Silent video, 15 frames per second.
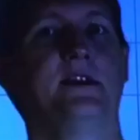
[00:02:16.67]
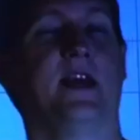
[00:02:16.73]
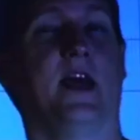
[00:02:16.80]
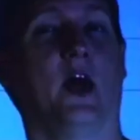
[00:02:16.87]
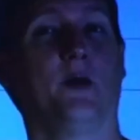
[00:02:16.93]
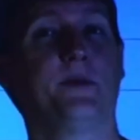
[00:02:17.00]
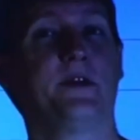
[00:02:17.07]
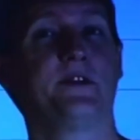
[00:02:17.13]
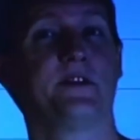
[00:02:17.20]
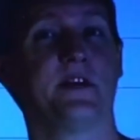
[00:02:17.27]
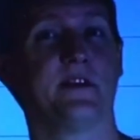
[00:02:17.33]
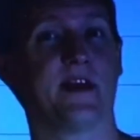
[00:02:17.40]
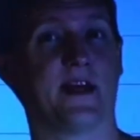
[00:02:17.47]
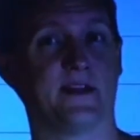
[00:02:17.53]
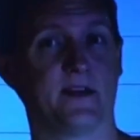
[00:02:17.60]
To help you
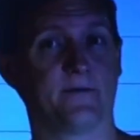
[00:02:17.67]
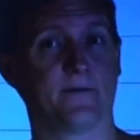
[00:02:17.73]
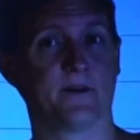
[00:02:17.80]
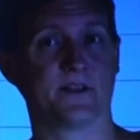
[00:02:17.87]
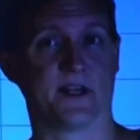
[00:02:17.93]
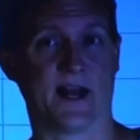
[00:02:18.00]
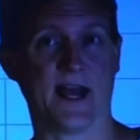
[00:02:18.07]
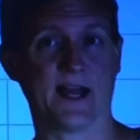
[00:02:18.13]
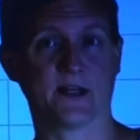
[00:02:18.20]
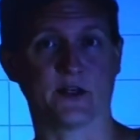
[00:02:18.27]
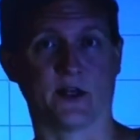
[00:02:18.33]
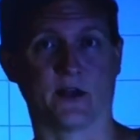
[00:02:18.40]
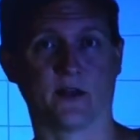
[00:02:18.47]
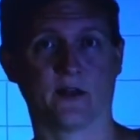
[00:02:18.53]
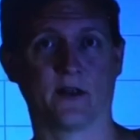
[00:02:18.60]
see that difference in
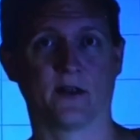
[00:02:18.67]
action,